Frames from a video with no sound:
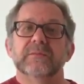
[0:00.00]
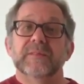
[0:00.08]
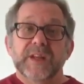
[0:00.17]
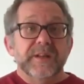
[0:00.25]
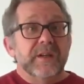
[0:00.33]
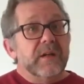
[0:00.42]

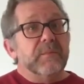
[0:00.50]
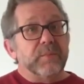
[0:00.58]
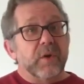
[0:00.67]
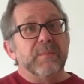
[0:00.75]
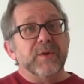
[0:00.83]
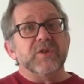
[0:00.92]
He did a
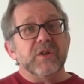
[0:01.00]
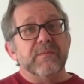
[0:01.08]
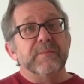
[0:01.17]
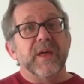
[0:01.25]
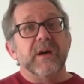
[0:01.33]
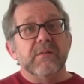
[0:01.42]
proper
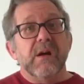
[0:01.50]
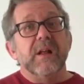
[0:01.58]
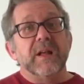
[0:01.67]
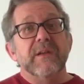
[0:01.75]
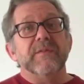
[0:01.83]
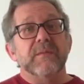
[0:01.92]
job, though, I'll
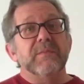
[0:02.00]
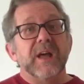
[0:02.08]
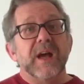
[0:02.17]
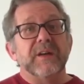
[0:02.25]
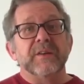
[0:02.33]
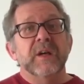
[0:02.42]
give him
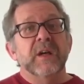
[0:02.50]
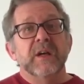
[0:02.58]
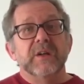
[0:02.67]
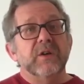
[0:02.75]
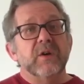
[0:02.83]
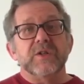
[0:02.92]
that.
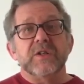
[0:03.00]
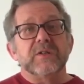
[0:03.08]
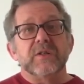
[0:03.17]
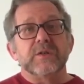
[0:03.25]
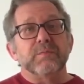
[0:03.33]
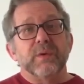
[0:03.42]
Not just
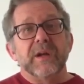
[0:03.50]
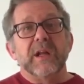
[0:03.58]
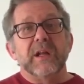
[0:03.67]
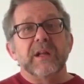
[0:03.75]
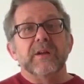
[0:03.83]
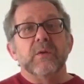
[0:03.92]
a
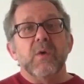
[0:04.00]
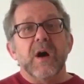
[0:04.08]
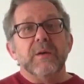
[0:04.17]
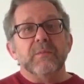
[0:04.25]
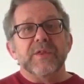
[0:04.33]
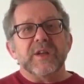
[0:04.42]
sprinkle and a
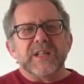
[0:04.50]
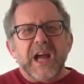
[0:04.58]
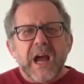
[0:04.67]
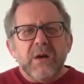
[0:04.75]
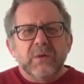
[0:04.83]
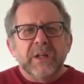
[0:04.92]
wipe with a
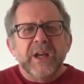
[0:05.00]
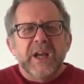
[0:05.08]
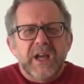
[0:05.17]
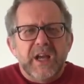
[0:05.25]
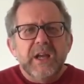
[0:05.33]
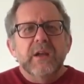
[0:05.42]
towel.
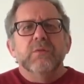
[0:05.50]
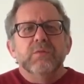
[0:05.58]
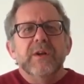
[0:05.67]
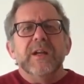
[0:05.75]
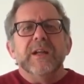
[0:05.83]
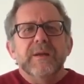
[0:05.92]
He
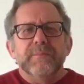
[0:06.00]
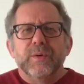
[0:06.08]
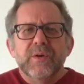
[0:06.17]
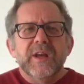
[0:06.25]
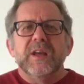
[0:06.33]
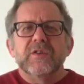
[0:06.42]
really
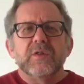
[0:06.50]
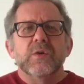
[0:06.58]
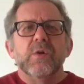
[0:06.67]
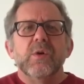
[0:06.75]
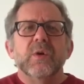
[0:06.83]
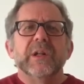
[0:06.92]
put his
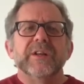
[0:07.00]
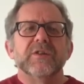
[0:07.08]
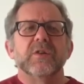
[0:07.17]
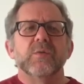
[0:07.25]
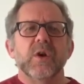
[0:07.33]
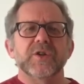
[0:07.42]
all
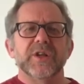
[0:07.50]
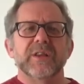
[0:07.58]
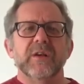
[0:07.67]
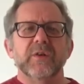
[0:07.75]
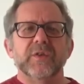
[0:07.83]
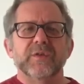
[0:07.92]
into washing
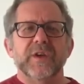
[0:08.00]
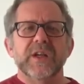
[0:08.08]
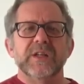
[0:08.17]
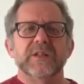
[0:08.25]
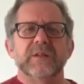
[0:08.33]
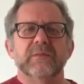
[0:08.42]
those
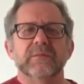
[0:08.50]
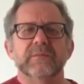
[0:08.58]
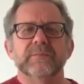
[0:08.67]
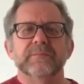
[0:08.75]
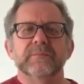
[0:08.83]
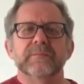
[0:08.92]
feet.
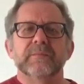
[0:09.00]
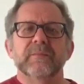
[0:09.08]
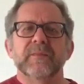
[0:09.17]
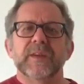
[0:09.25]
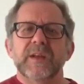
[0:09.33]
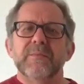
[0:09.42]

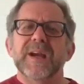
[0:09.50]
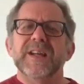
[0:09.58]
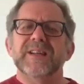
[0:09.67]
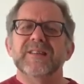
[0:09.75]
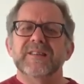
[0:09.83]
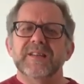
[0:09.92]
He made
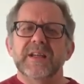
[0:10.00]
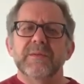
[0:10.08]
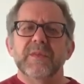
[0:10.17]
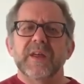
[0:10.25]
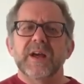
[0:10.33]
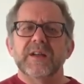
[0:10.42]
it
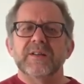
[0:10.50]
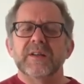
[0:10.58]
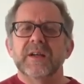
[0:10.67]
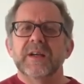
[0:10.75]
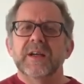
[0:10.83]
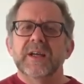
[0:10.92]
seem that
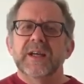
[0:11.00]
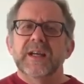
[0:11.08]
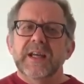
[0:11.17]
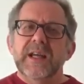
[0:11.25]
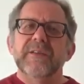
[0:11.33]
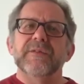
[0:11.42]

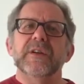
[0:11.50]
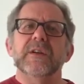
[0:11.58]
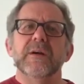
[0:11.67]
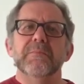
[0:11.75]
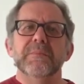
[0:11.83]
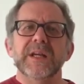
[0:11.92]
even
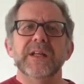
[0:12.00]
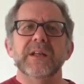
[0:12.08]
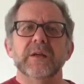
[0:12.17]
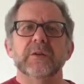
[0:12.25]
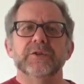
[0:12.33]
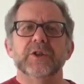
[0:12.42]
a
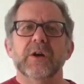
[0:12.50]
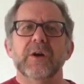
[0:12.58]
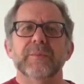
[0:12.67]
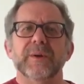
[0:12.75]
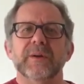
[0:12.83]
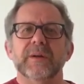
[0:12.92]
menial
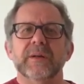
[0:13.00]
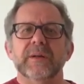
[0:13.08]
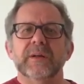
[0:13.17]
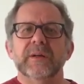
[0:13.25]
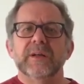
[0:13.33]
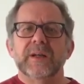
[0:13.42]
job
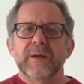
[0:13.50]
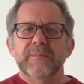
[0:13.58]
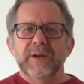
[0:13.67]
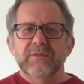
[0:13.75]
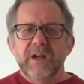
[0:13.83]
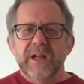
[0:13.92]
can
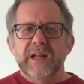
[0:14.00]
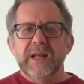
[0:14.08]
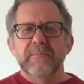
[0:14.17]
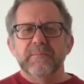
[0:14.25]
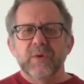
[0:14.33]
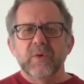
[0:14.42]
be really
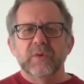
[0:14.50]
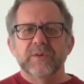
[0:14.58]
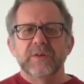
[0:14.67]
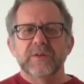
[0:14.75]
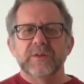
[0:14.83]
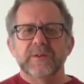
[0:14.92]

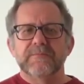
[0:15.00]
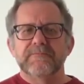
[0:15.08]
important.